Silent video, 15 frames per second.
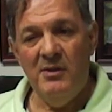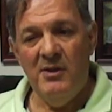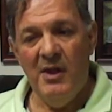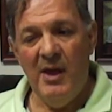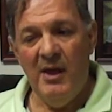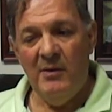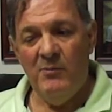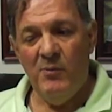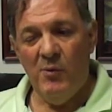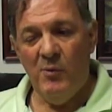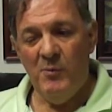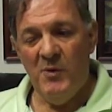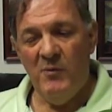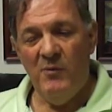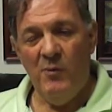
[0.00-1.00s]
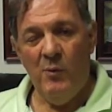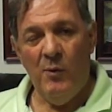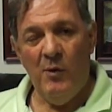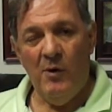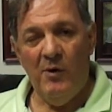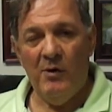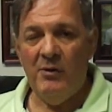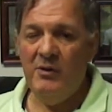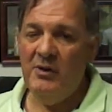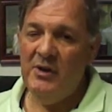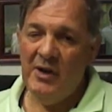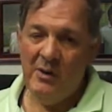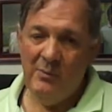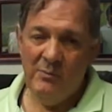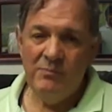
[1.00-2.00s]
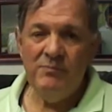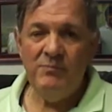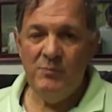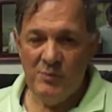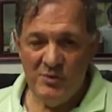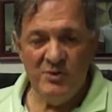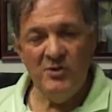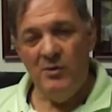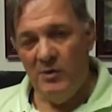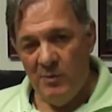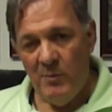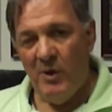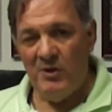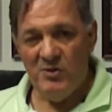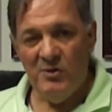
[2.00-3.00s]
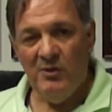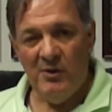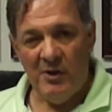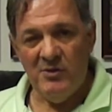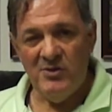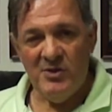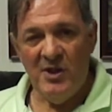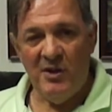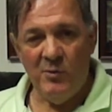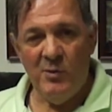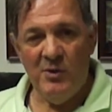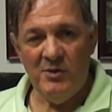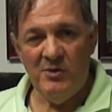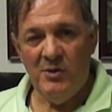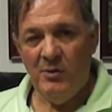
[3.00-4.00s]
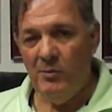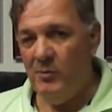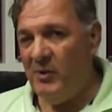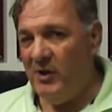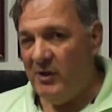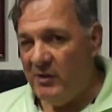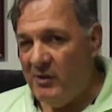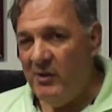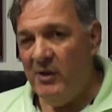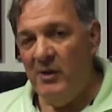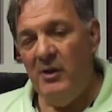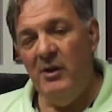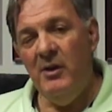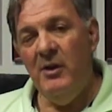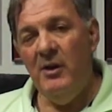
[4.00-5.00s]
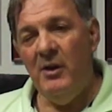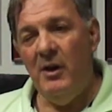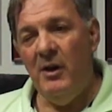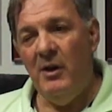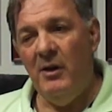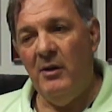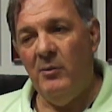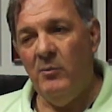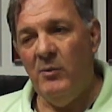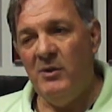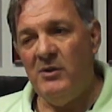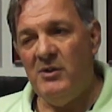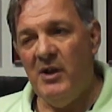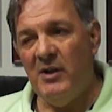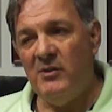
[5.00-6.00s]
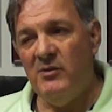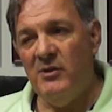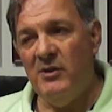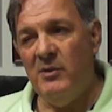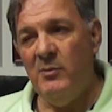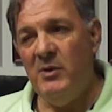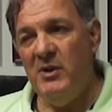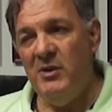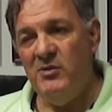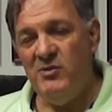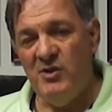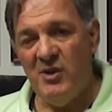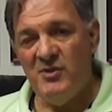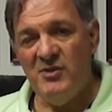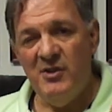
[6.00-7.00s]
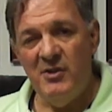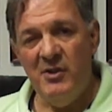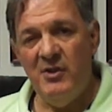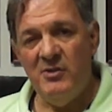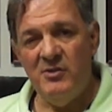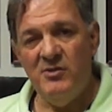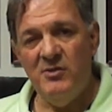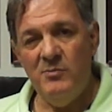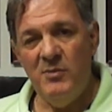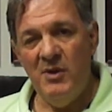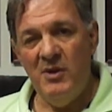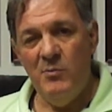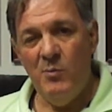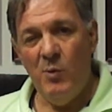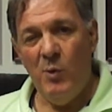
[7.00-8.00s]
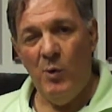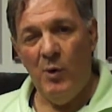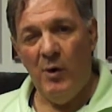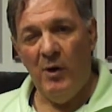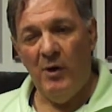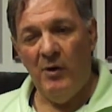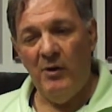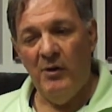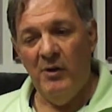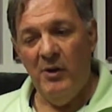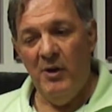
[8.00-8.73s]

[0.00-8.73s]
that were before, I was doing martial arts, taekwondo, but with Dr. Yi we adjusted it to be more